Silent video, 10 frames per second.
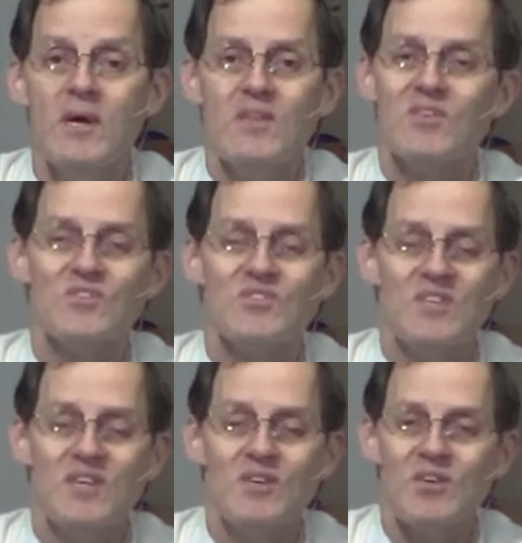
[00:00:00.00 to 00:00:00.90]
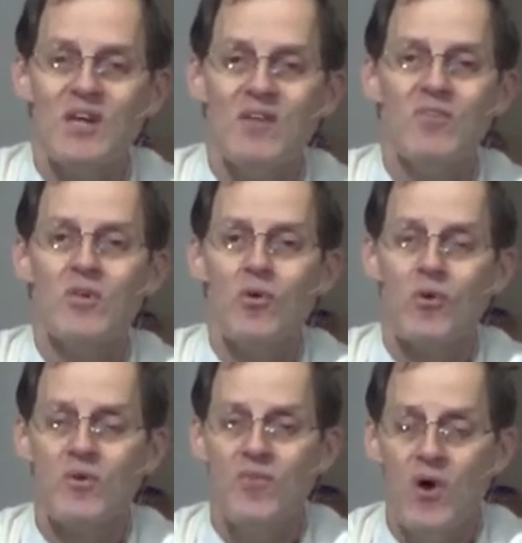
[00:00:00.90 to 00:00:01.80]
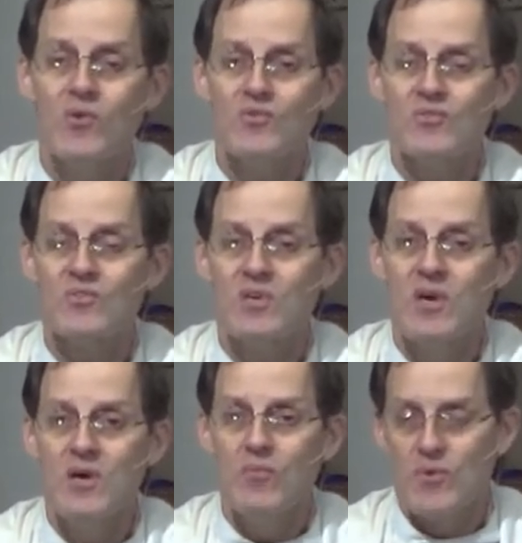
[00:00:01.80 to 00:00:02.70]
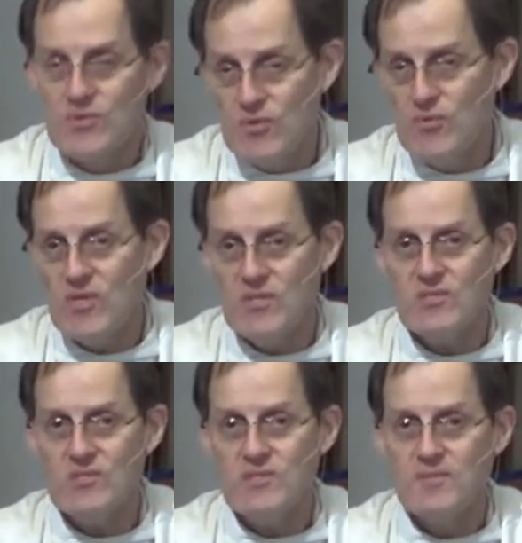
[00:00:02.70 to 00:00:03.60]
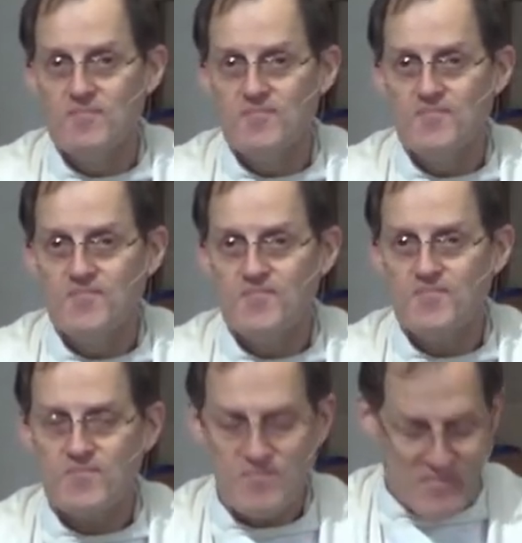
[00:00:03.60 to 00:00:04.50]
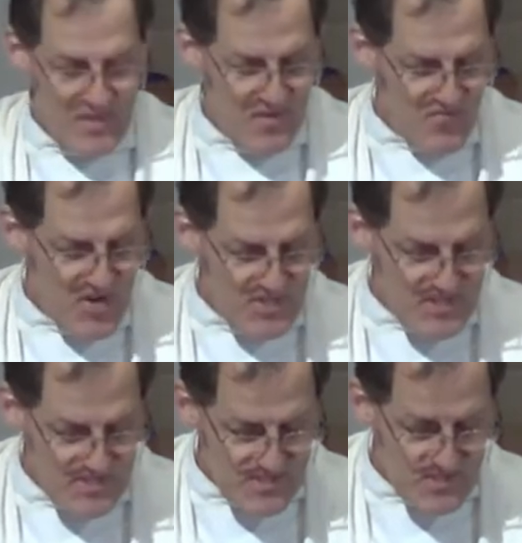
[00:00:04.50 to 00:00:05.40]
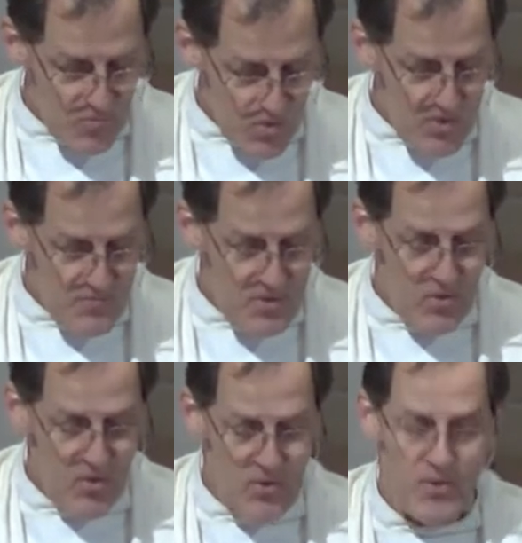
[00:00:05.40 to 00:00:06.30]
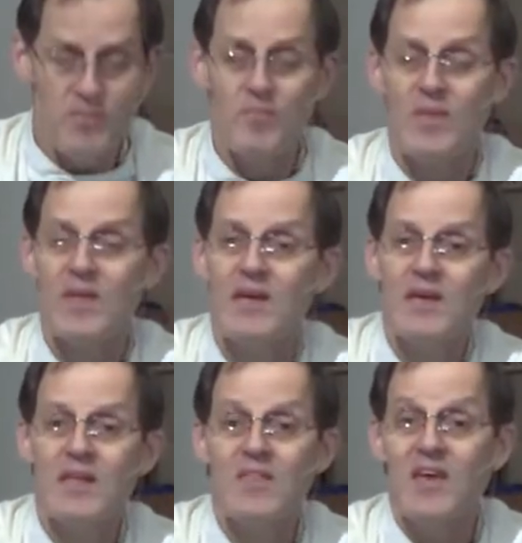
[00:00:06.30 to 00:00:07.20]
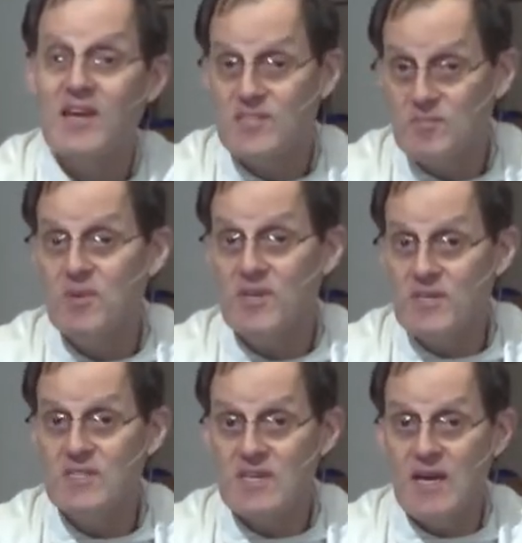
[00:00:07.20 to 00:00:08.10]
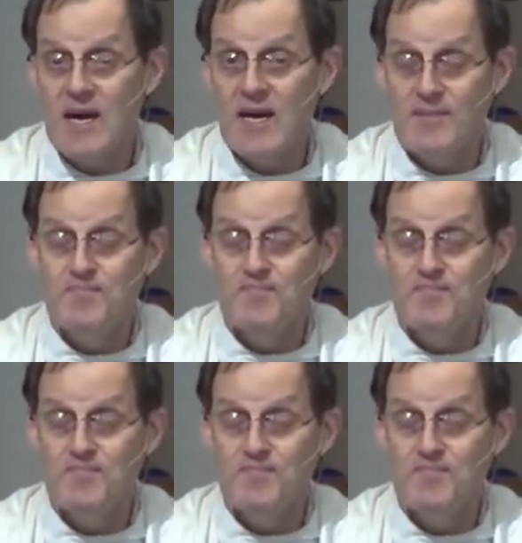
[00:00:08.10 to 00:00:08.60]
The zeal of the Lord of hosts will do this. Friends, this is the word of the Lord. Thanks be to God.